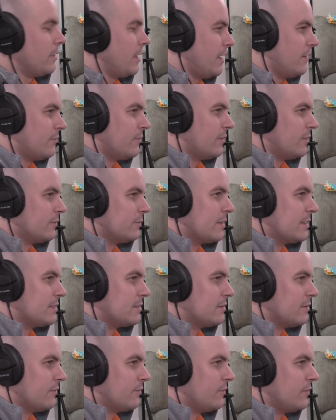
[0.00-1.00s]
the plan for the
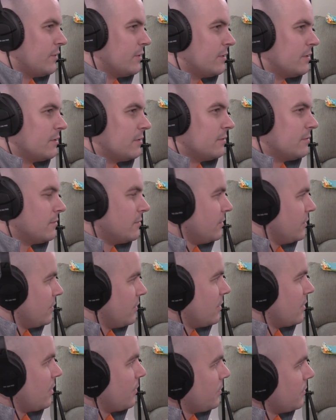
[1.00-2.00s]
rest of your
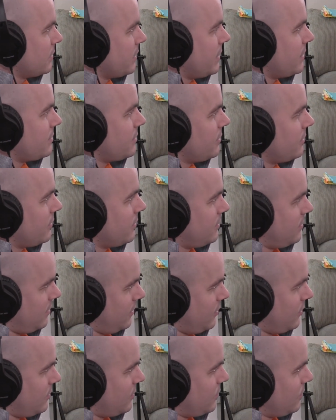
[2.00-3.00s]
couple days here is
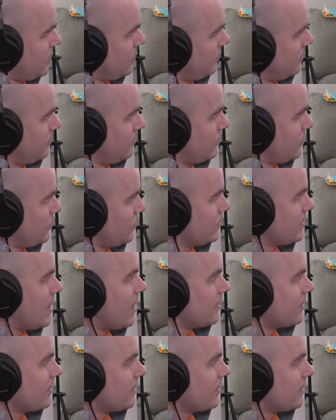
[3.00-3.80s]
to just do